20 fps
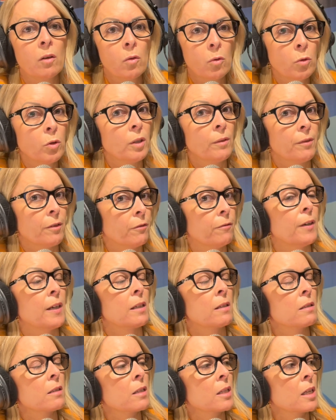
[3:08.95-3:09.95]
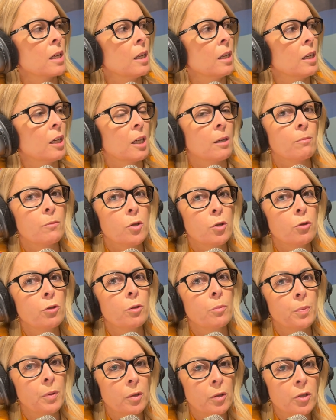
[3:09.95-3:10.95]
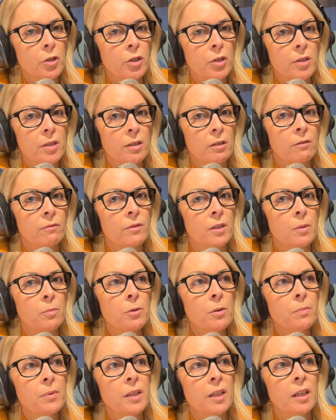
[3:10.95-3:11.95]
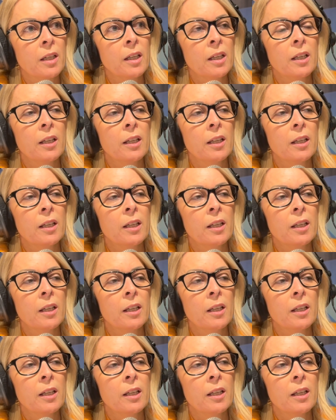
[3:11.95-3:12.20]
all of the funds to the purchase of this property.